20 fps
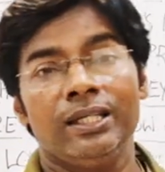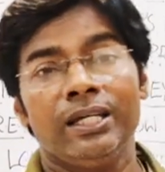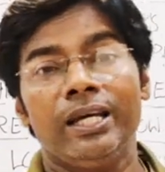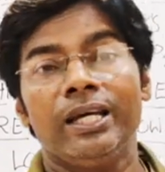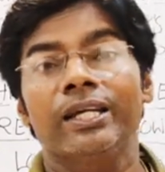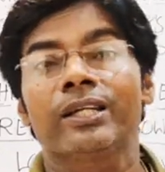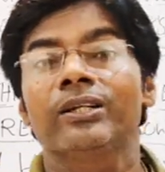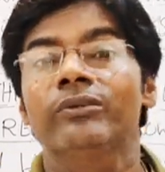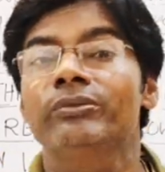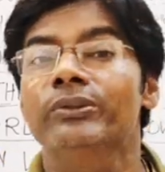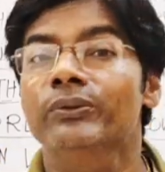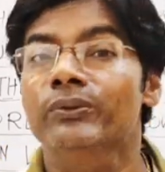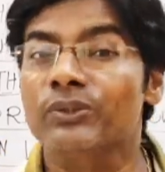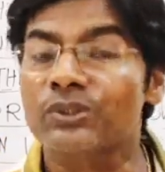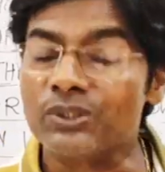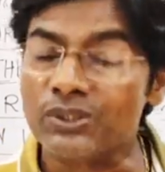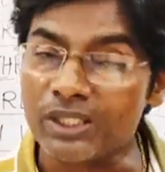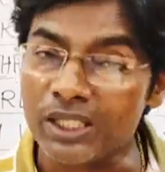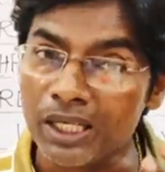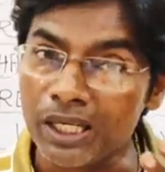And if you
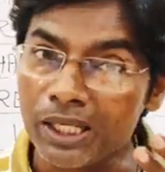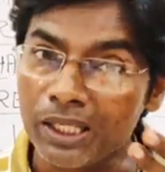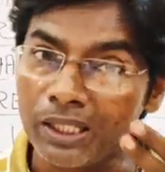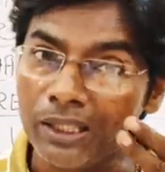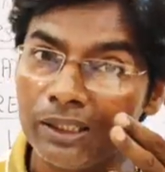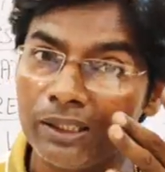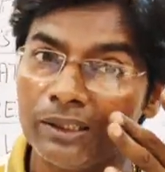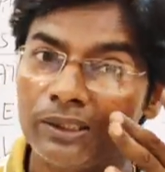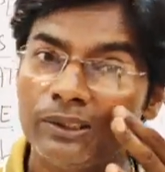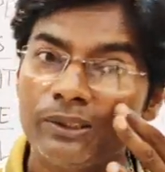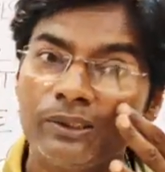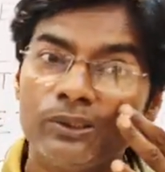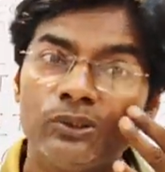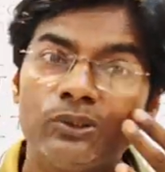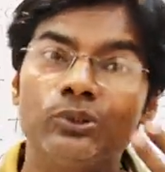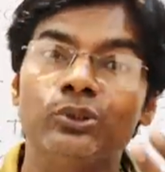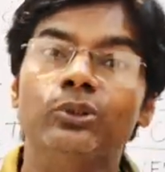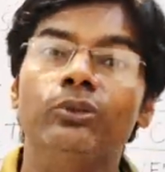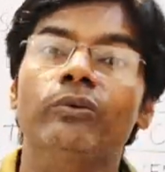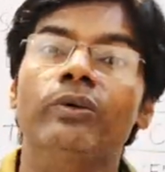sing,
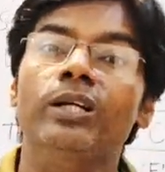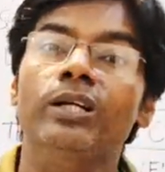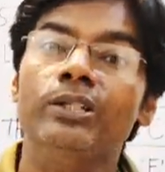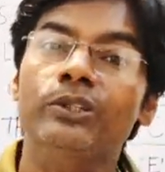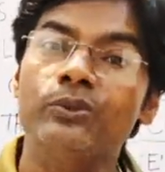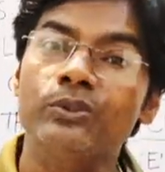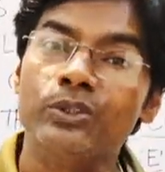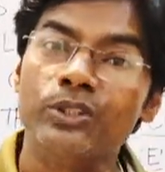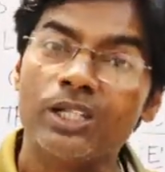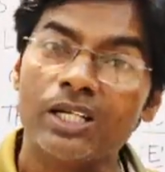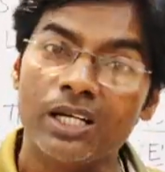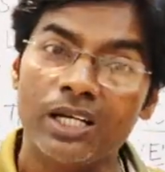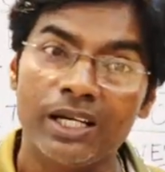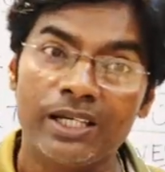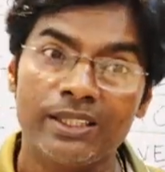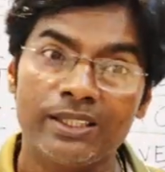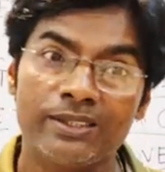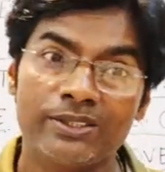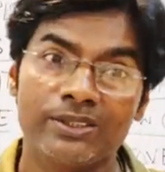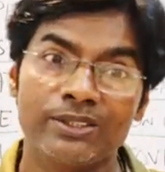you will
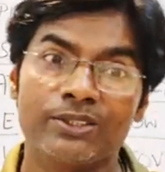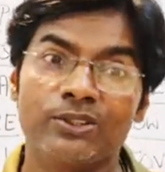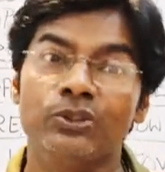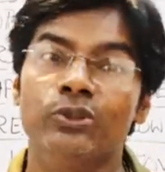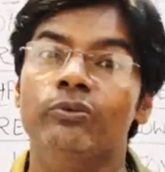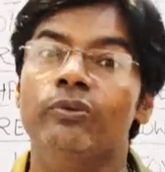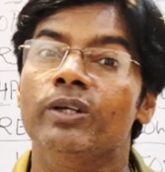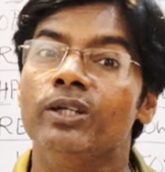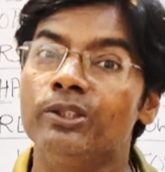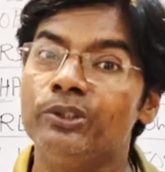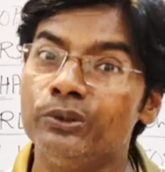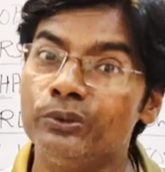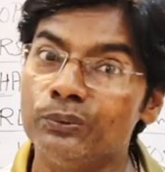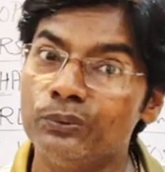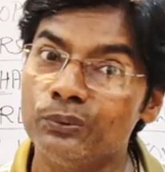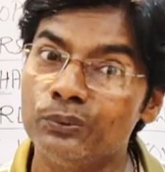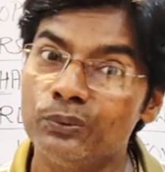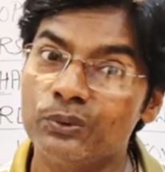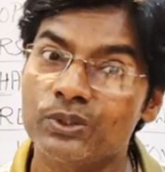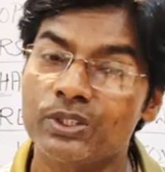utilize it, you will
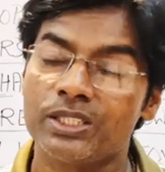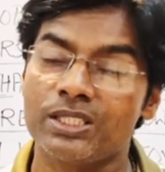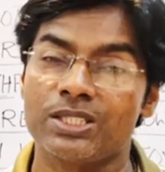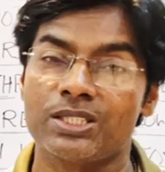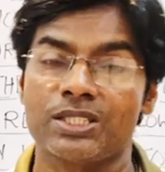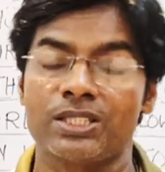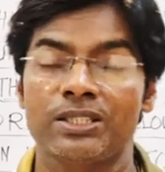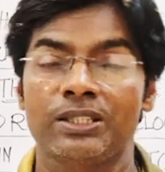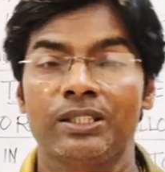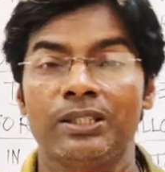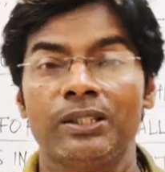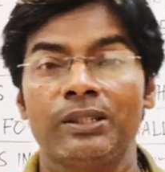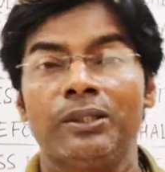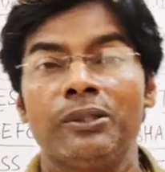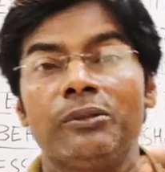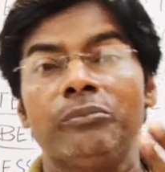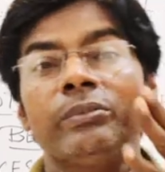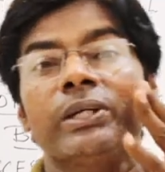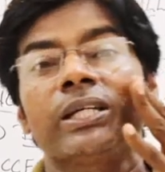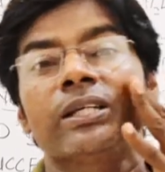use it,
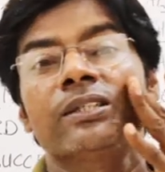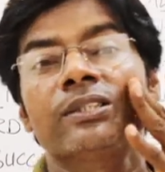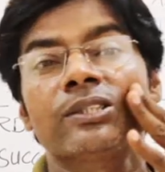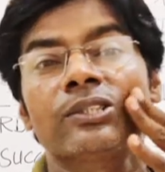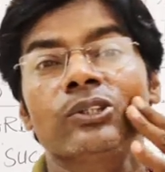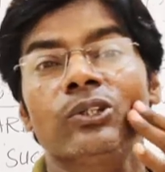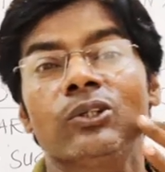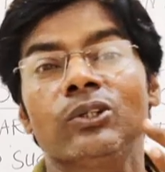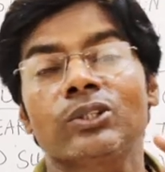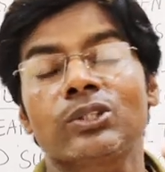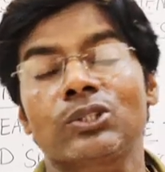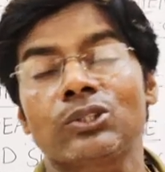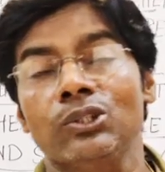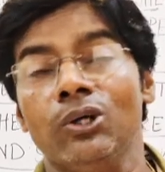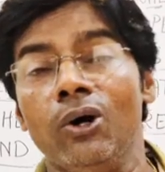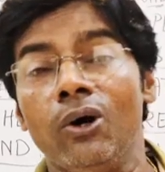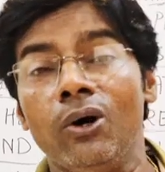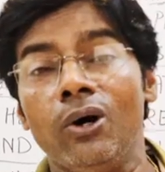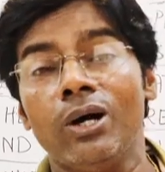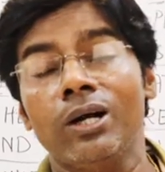because your
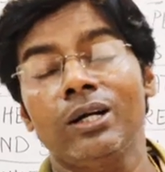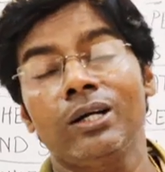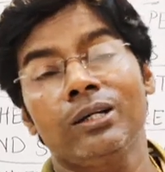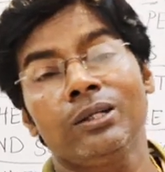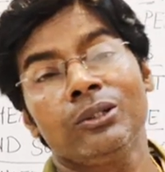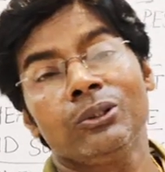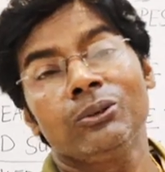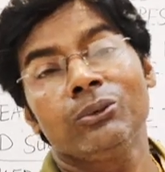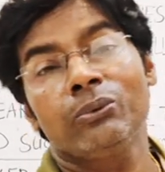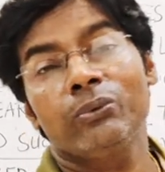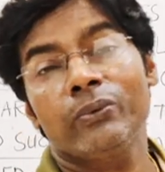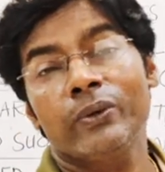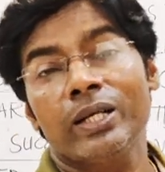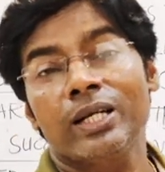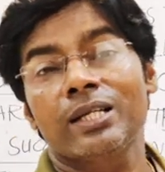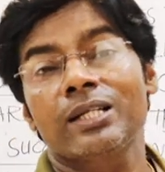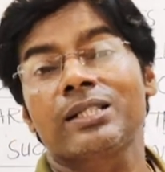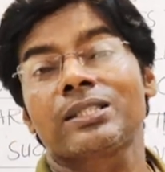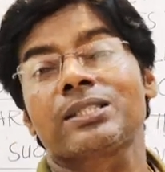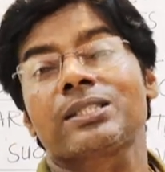song
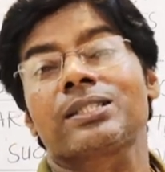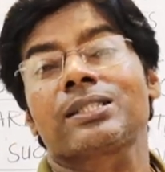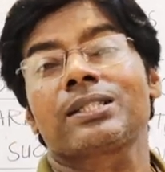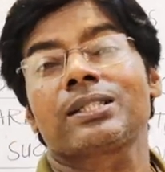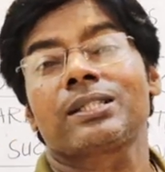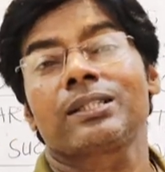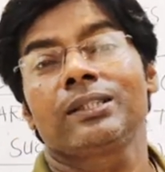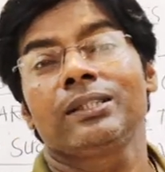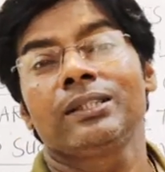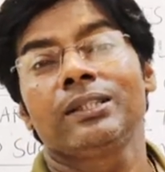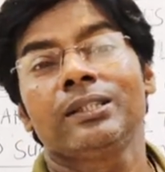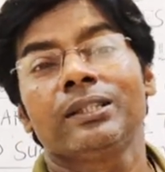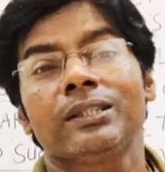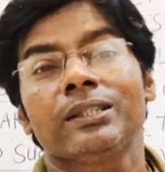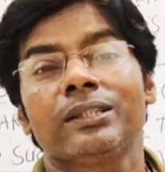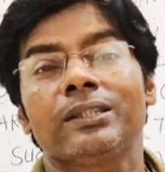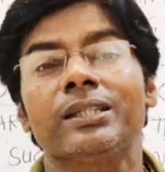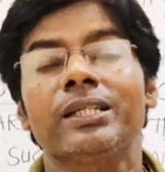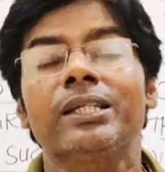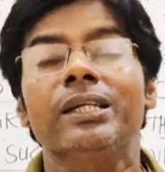fills
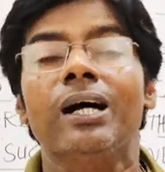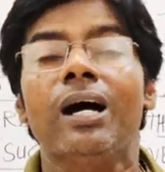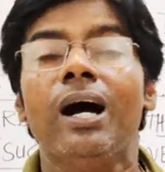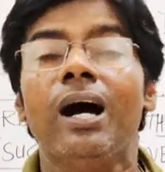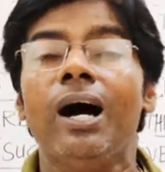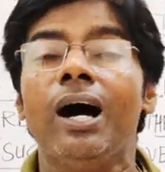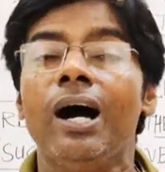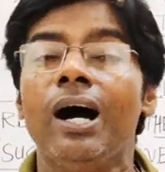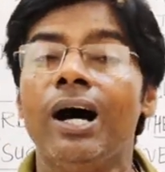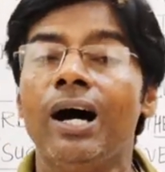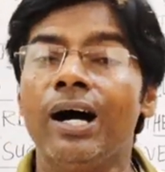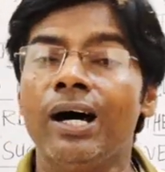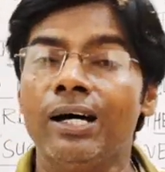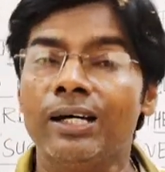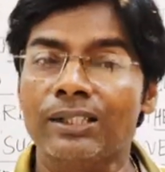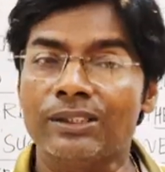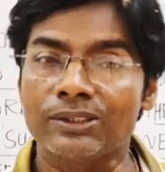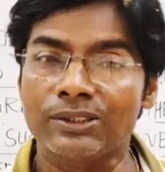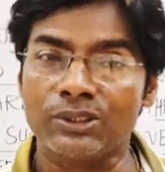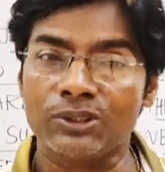the
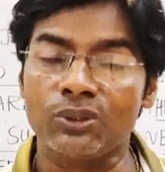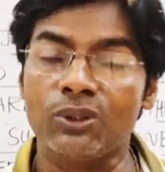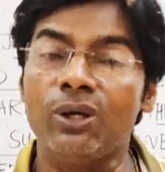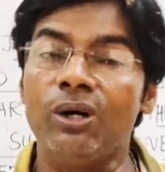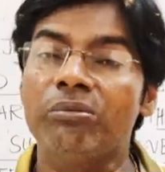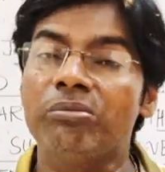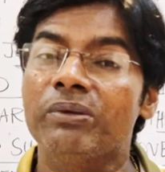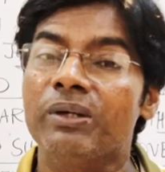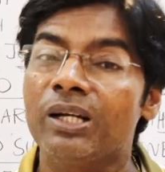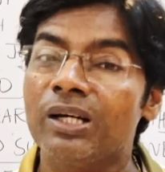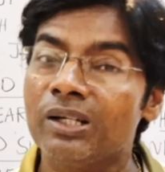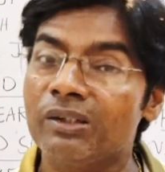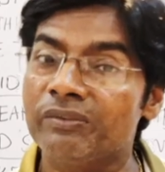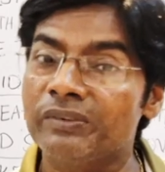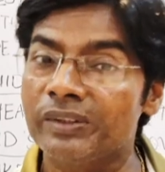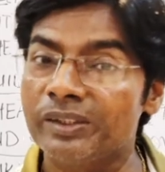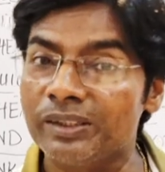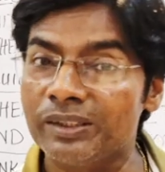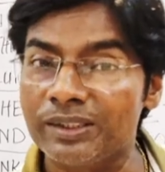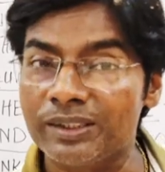hearts of
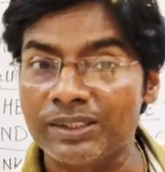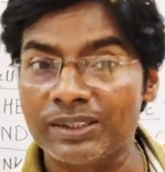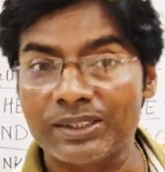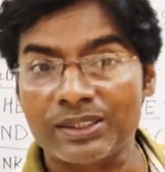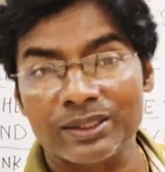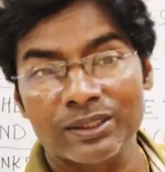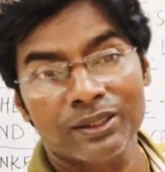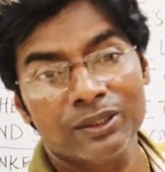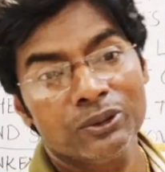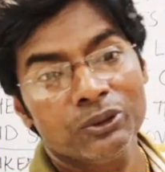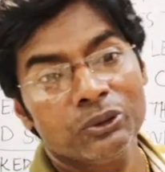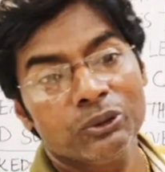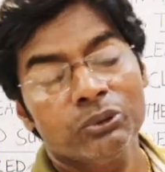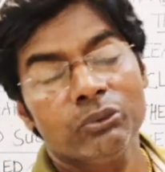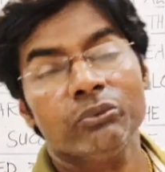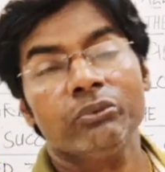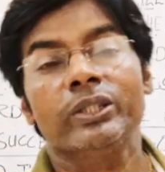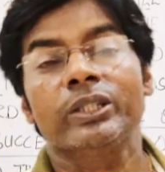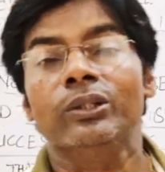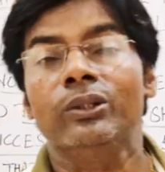lovers
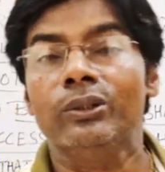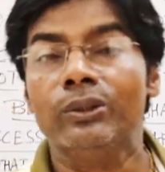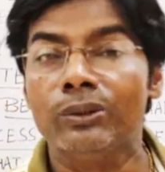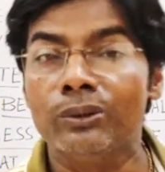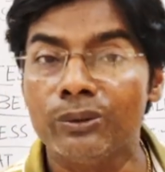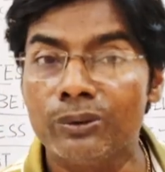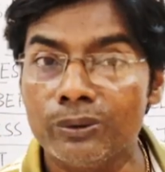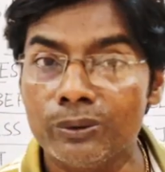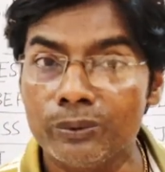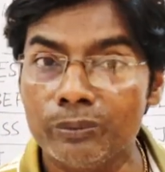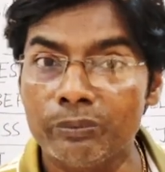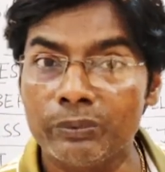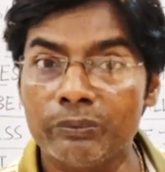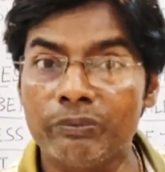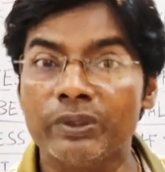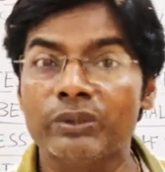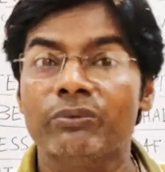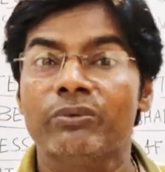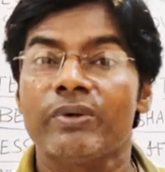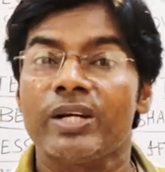with hope,
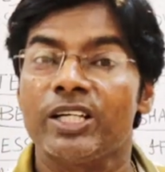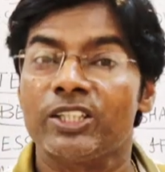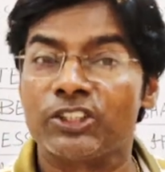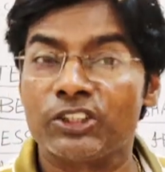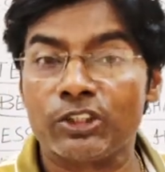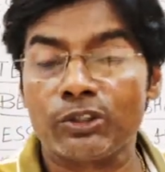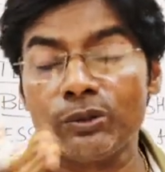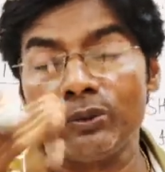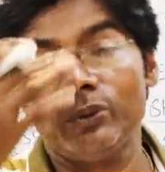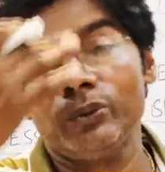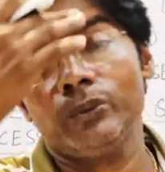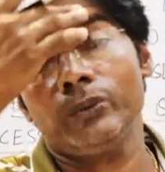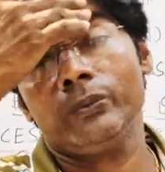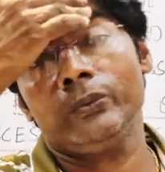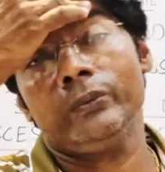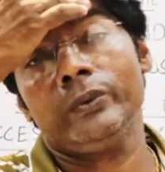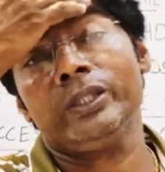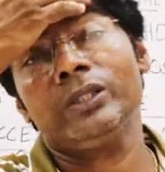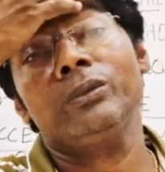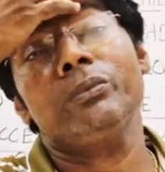with fresh hope,
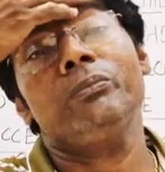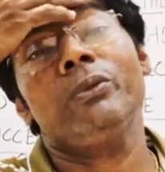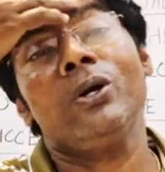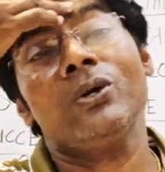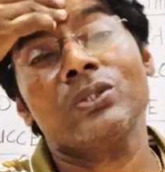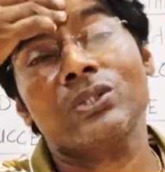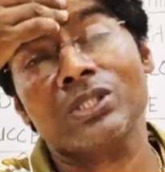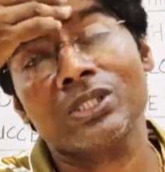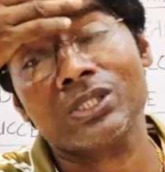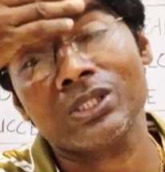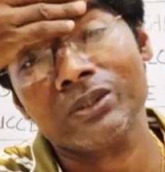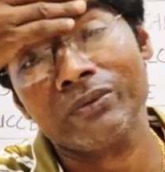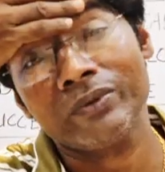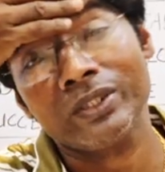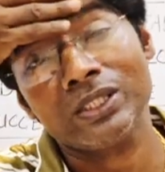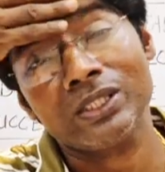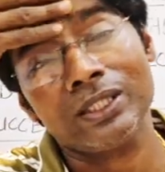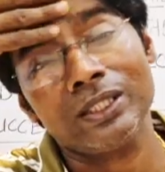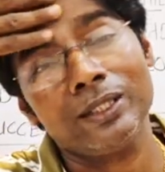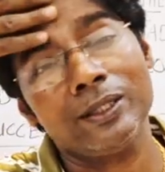with
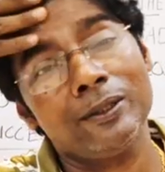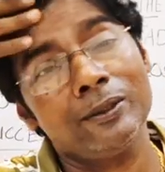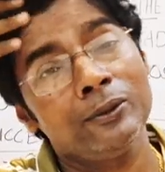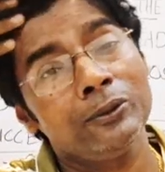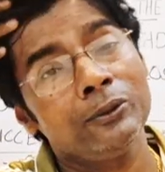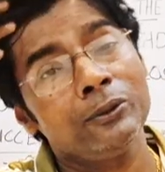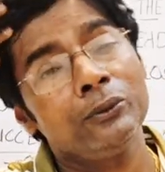positivity,